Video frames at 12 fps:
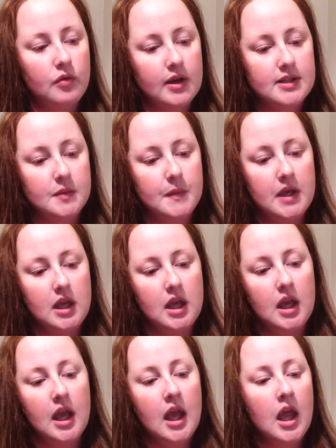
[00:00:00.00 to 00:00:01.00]

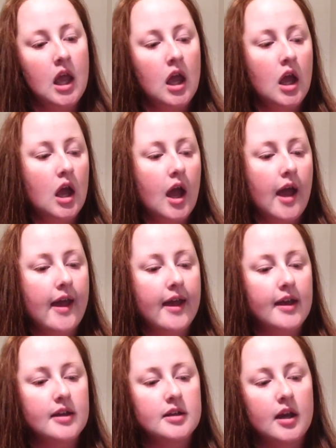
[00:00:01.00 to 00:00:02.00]
recipe
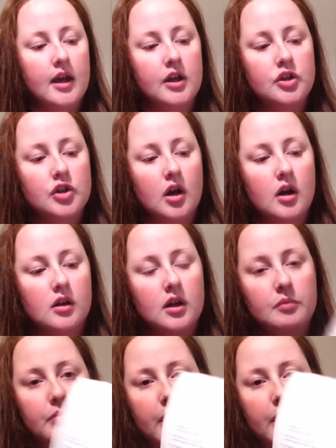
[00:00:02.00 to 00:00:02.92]
and a chocolate